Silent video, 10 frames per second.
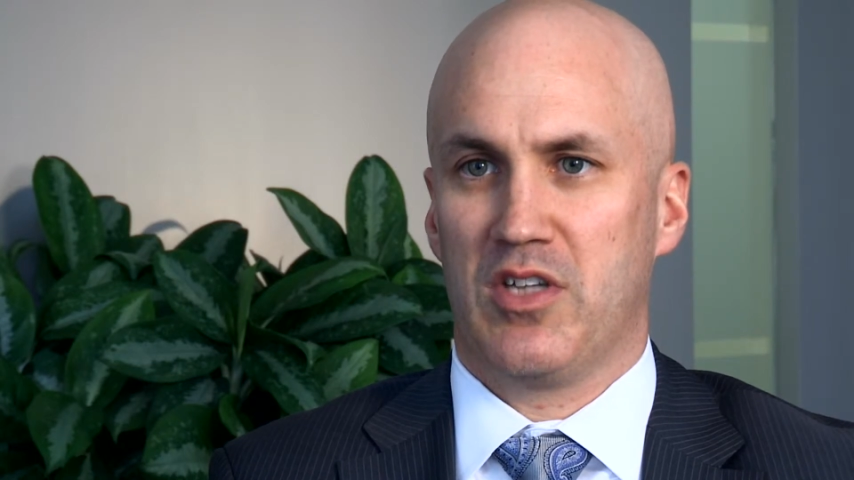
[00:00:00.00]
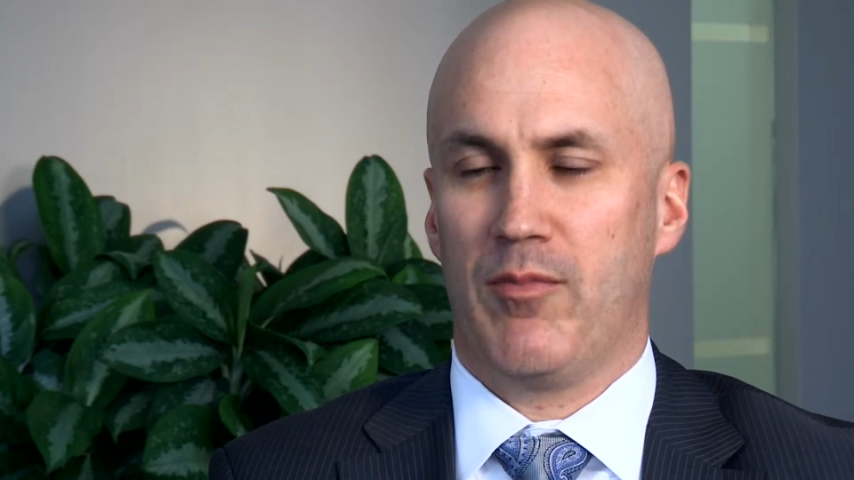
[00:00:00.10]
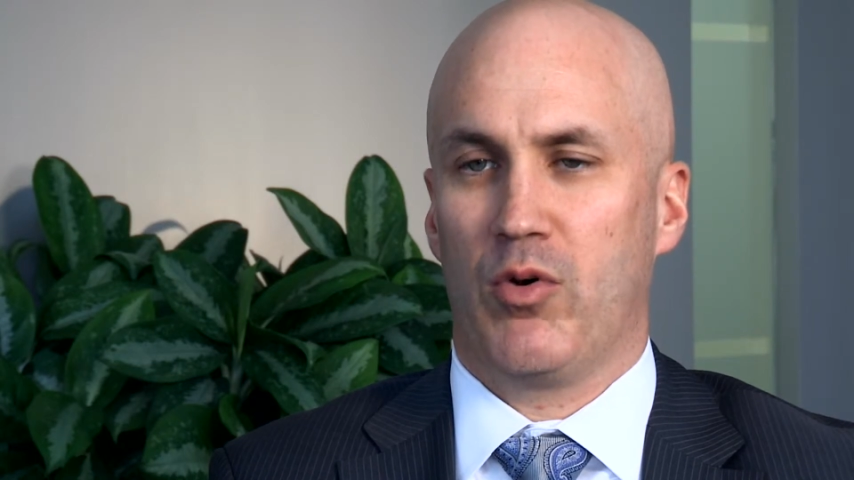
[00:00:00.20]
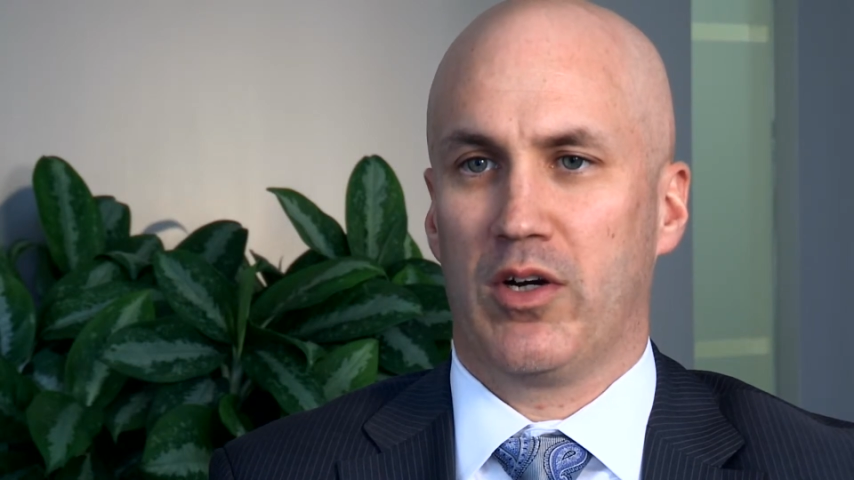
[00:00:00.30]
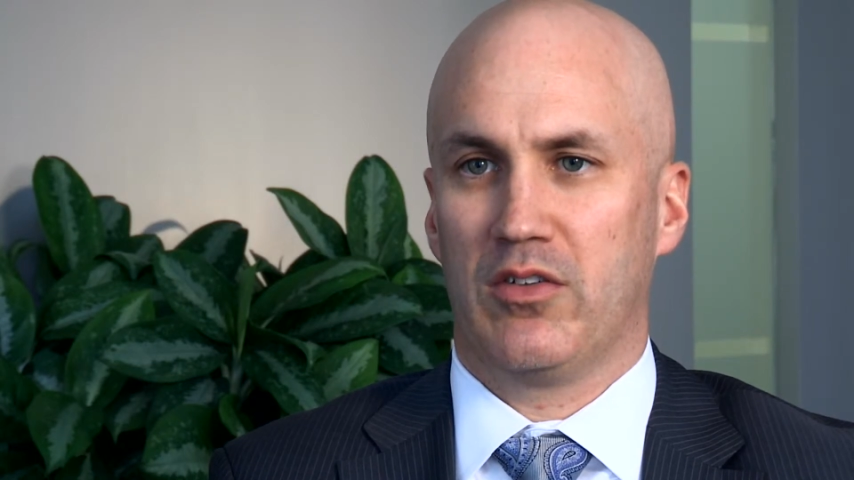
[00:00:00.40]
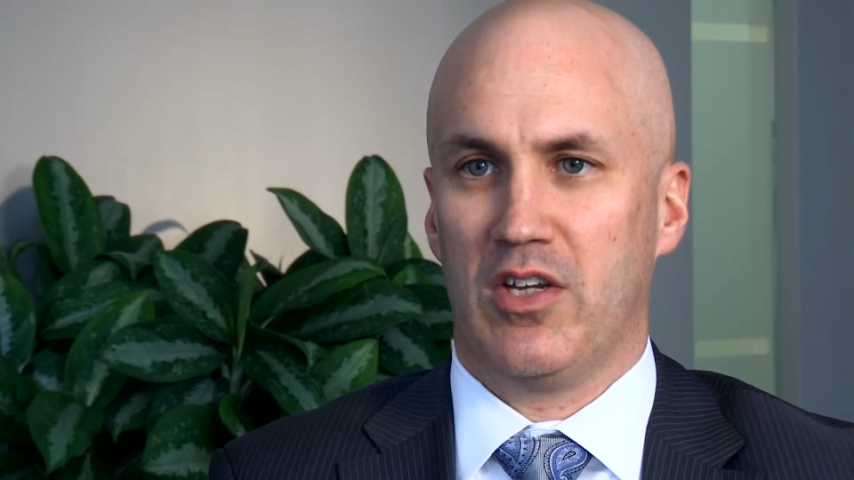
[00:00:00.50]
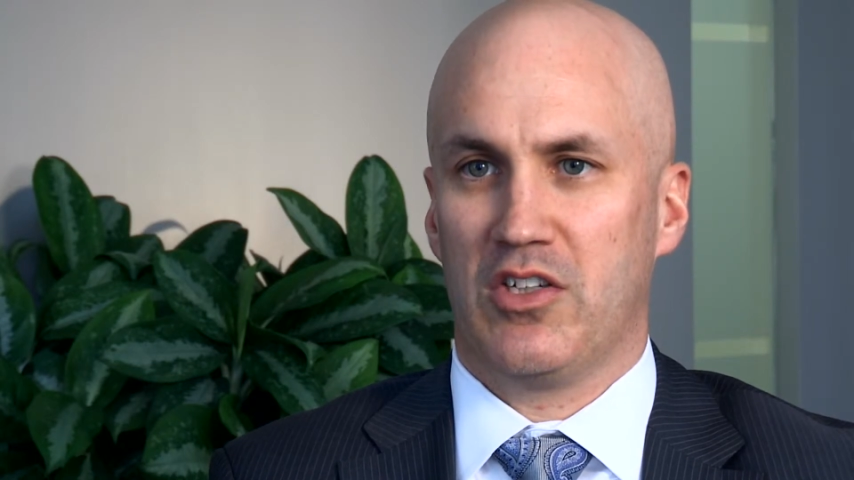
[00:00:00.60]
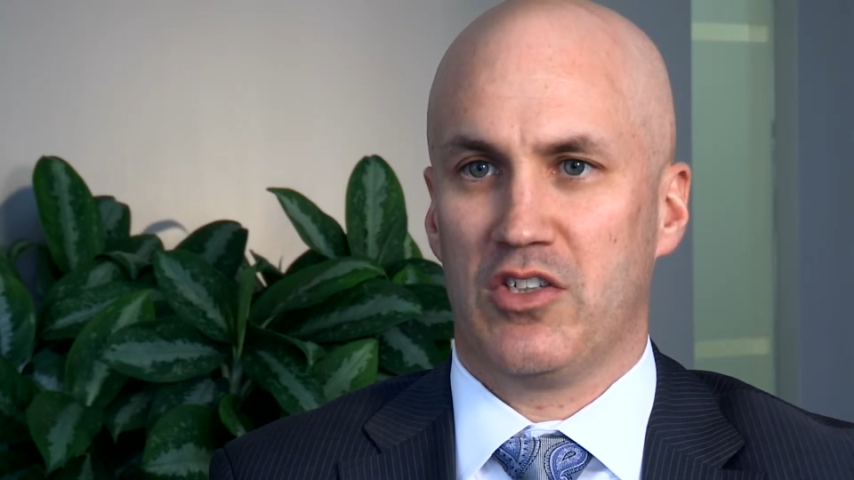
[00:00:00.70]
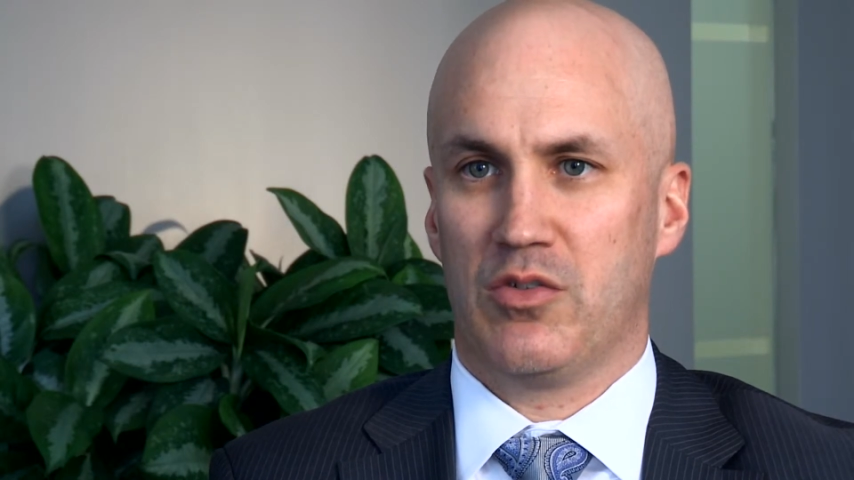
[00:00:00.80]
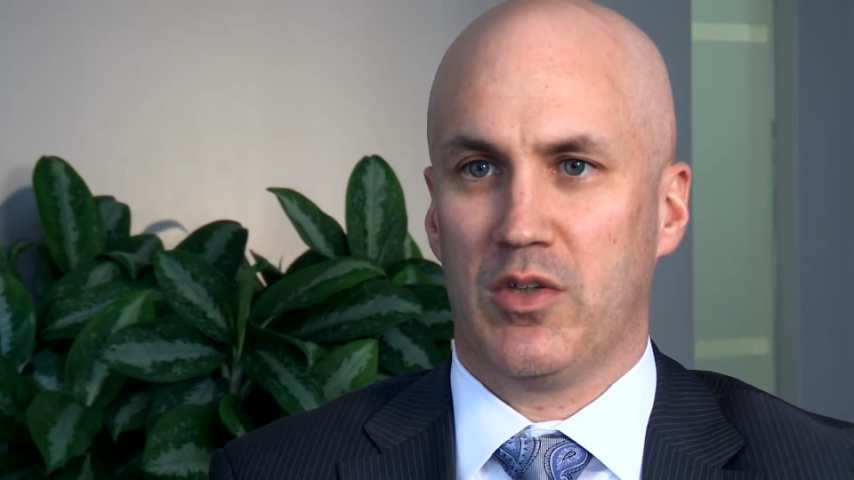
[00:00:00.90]

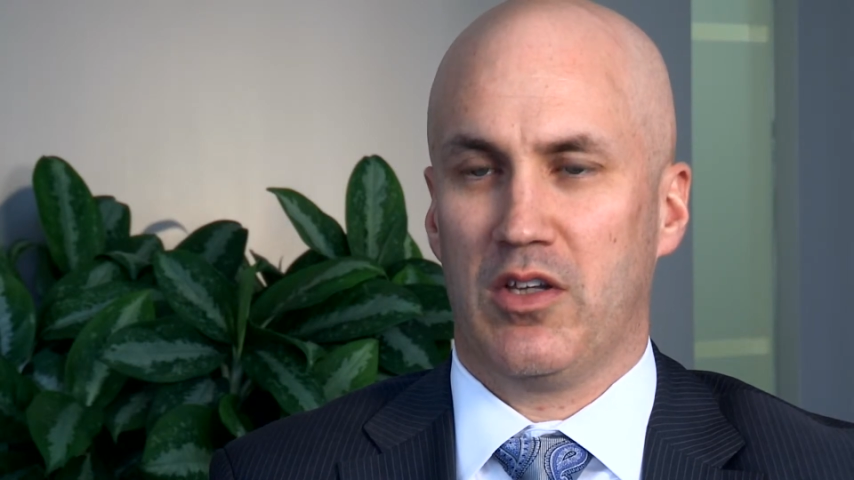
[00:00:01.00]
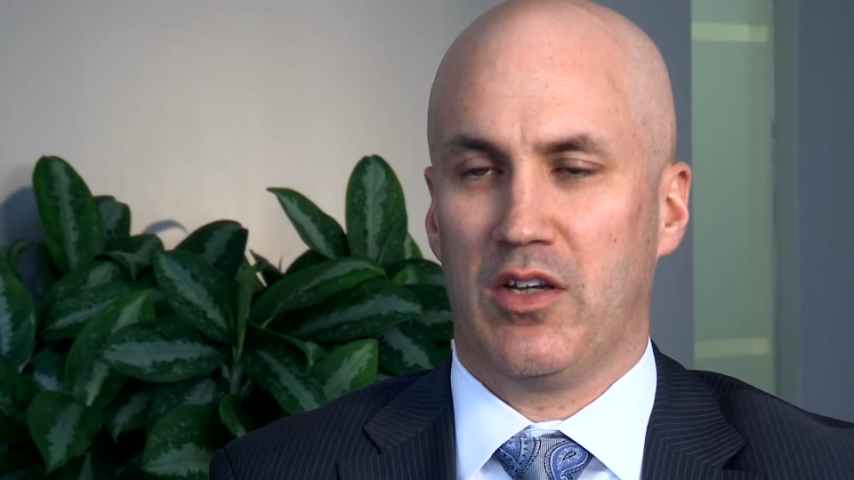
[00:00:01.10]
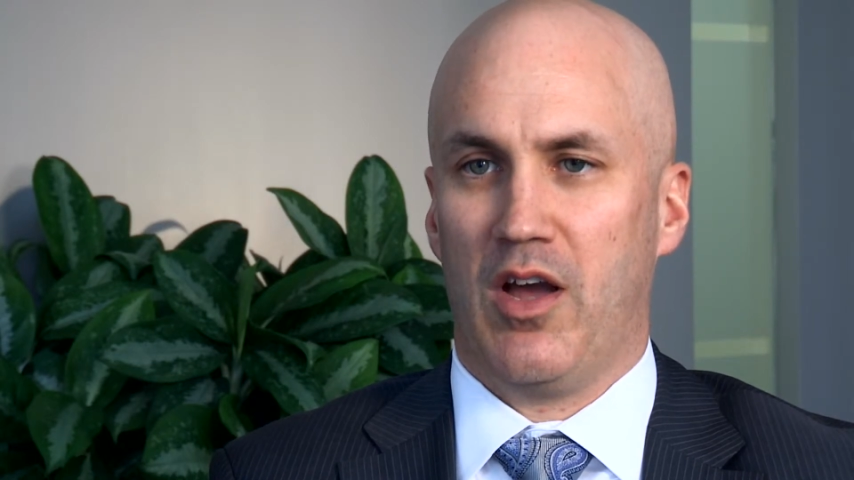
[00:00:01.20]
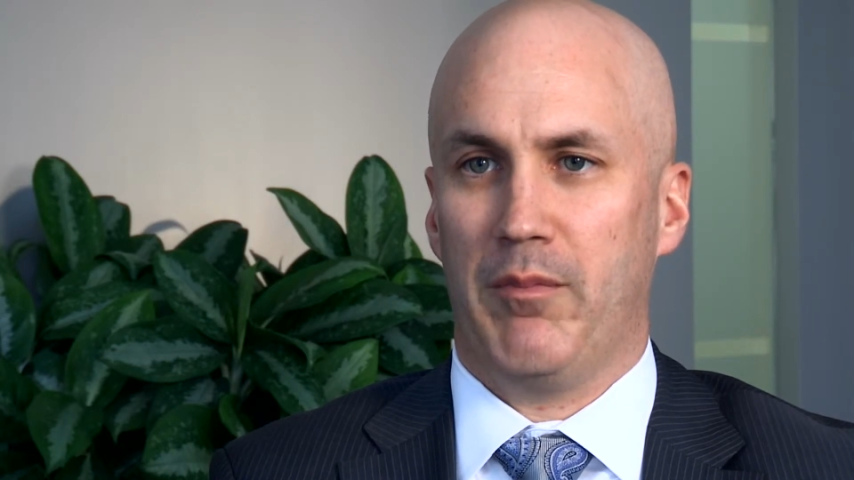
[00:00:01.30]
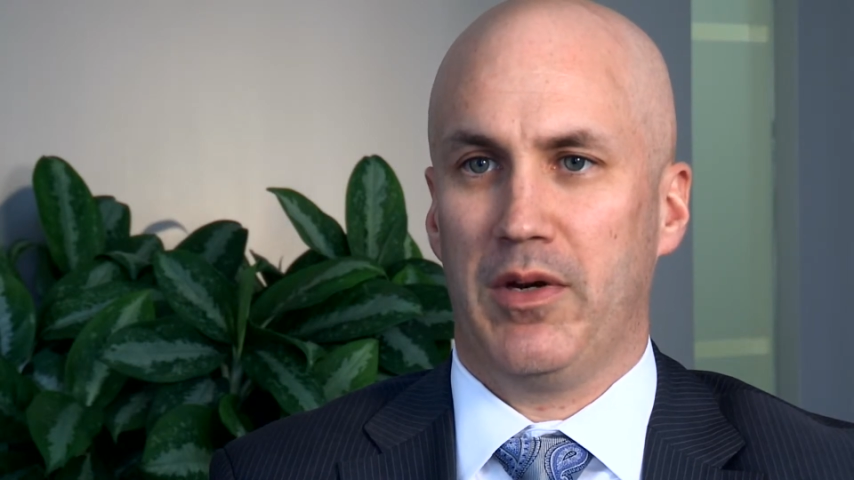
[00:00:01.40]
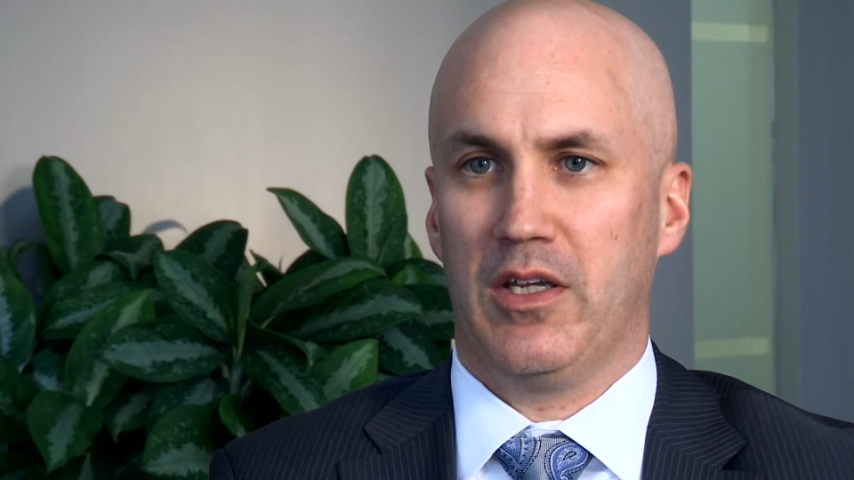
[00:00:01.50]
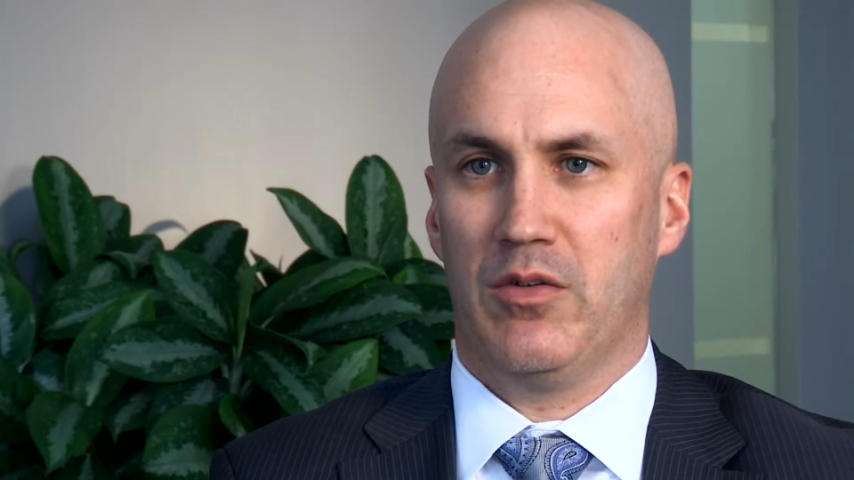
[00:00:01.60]
sub-organizations within the company,